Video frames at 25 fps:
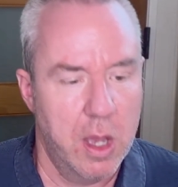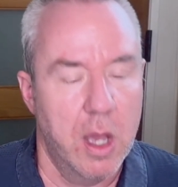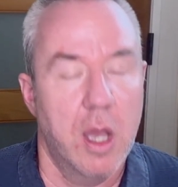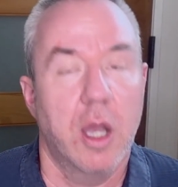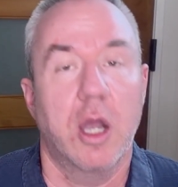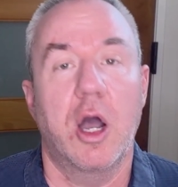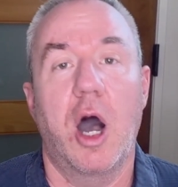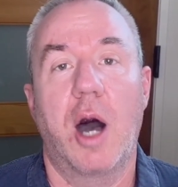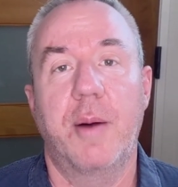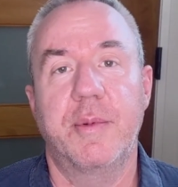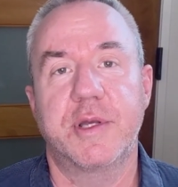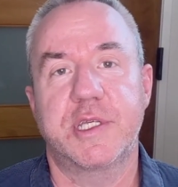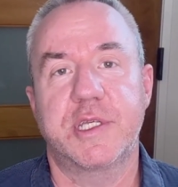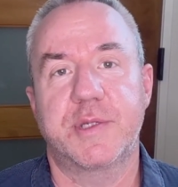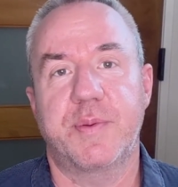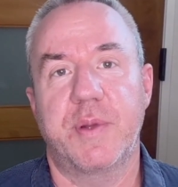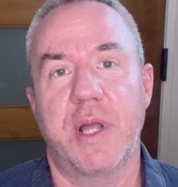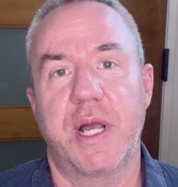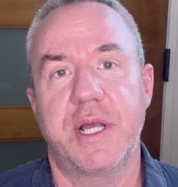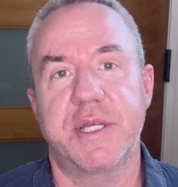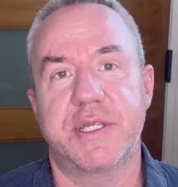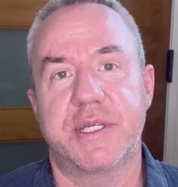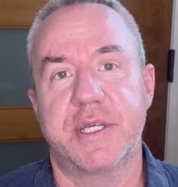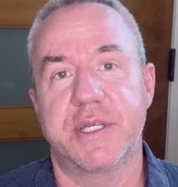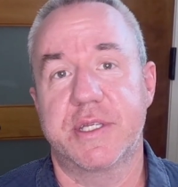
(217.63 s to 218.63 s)
Comma
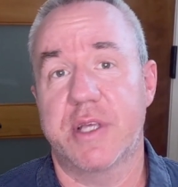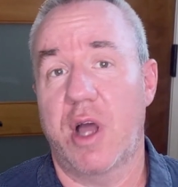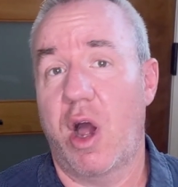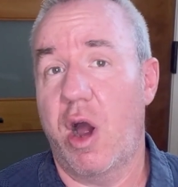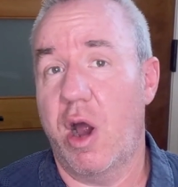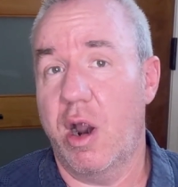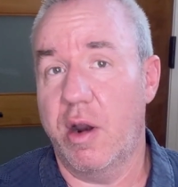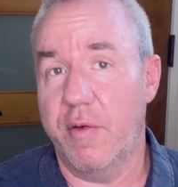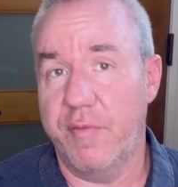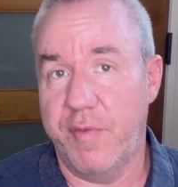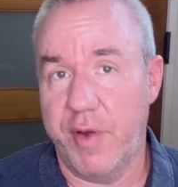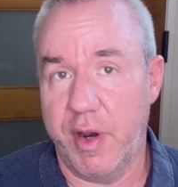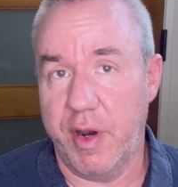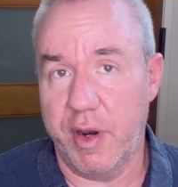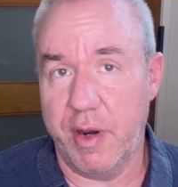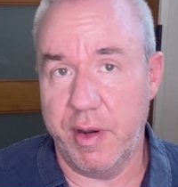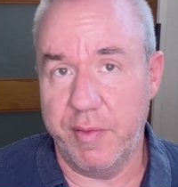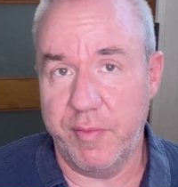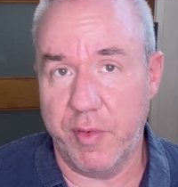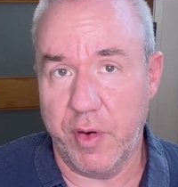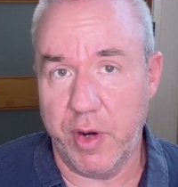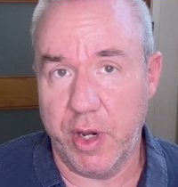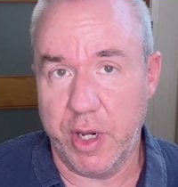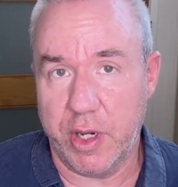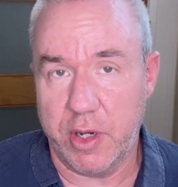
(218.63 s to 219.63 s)
splices are very,
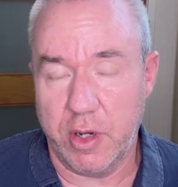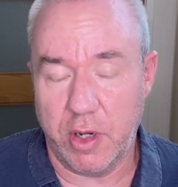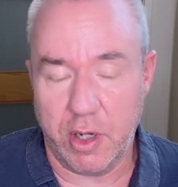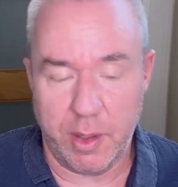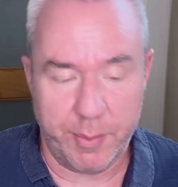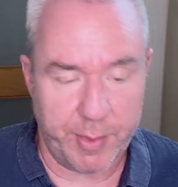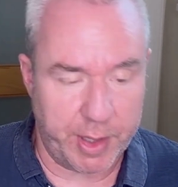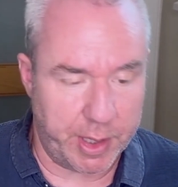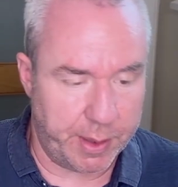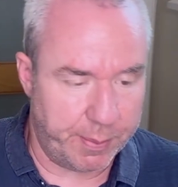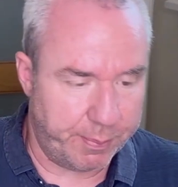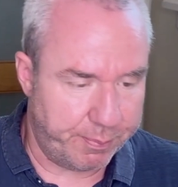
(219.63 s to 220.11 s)
very common.